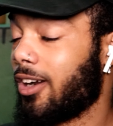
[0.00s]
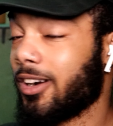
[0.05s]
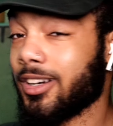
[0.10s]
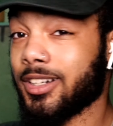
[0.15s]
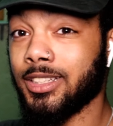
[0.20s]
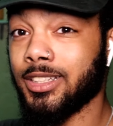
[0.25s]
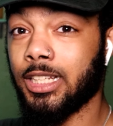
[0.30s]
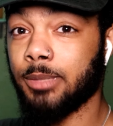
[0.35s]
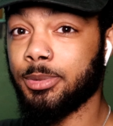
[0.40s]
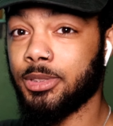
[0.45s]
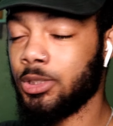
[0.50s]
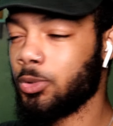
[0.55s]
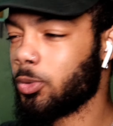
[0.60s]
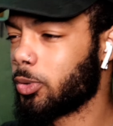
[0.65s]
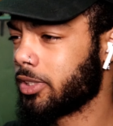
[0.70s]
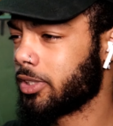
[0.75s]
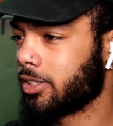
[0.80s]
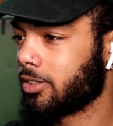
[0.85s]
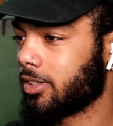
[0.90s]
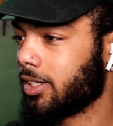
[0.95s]
Narcolepsy
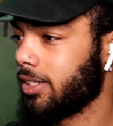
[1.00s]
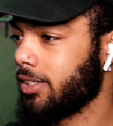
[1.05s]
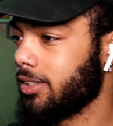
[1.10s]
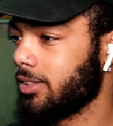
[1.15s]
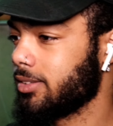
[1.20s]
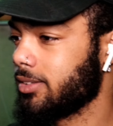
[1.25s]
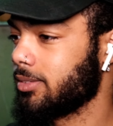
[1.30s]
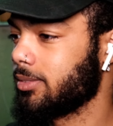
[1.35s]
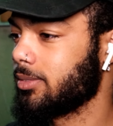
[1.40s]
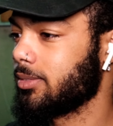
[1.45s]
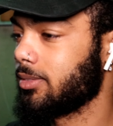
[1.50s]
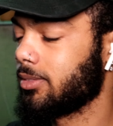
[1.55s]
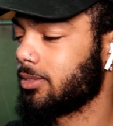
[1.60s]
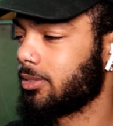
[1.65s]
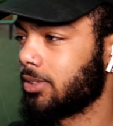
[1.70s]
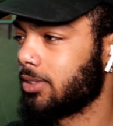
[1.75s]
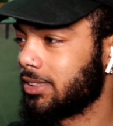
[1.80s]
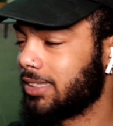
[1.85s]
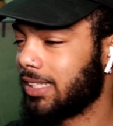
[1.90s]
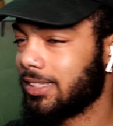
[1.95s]
warning, right?
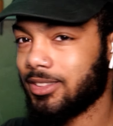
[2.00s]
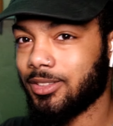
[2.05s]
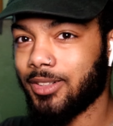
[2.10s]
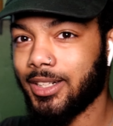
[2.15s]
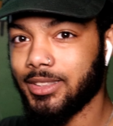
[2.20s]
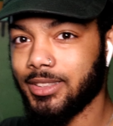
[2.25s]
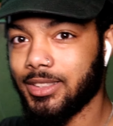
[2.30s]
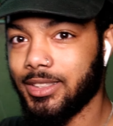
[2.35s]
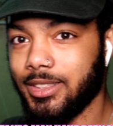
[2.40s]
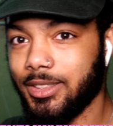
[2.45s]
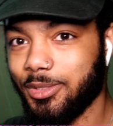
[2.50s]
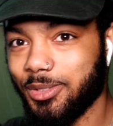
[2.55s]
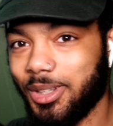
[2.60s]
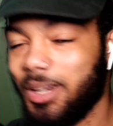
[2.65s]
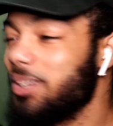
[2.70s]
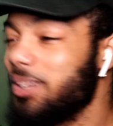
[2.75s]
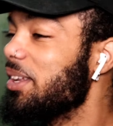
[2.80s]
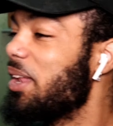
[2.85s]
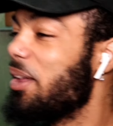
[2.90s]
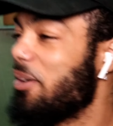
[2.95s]
Is that the right thing?
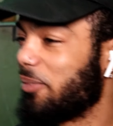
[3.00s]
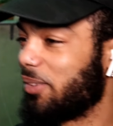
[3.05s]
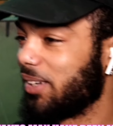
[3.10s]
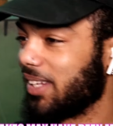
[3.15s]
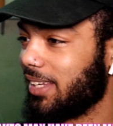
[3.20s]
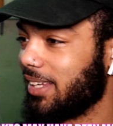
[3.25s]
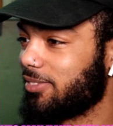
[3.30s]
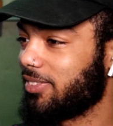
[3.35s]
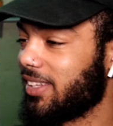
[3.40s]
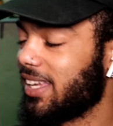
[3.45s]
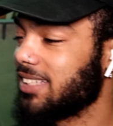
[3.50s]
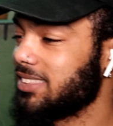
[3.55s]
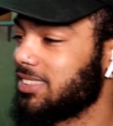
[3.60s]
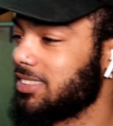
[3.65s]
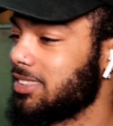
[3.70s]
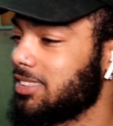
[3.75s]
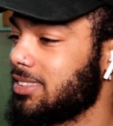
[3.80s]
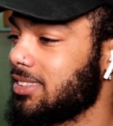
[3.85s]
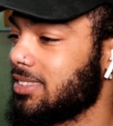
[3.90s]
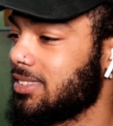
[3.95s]
Where like
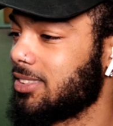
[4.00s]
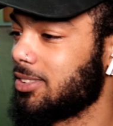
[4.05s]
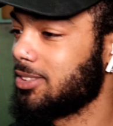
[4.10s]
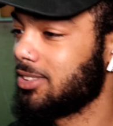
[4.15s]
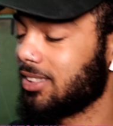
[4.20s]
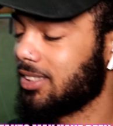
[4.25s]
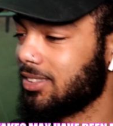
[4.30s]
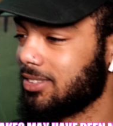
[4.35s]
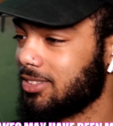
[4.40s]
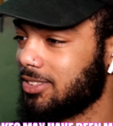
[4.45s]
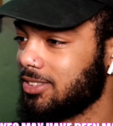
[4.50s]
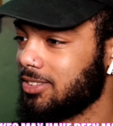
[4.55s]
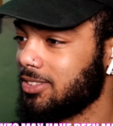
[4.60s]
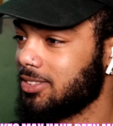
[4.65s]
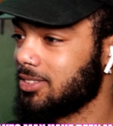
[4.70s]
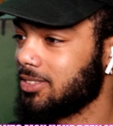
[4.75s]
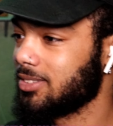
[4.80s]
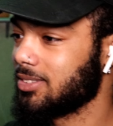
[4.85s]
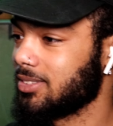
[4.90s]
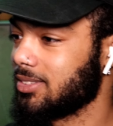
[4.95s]
flashes you know, do something, something
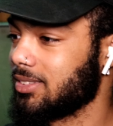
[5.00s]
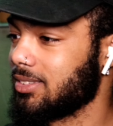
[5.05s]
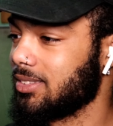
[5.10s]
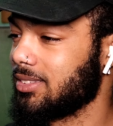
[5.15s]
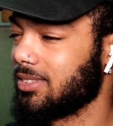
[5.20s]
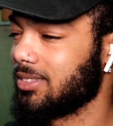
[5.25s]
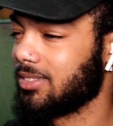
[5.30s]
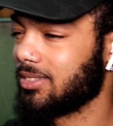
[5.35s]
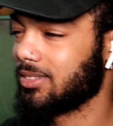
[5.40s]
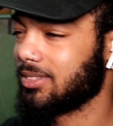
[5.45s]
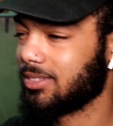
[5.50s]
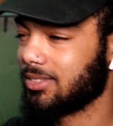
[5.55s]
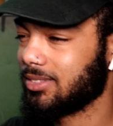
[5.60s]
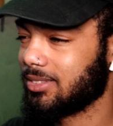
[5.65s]
to you? tells me.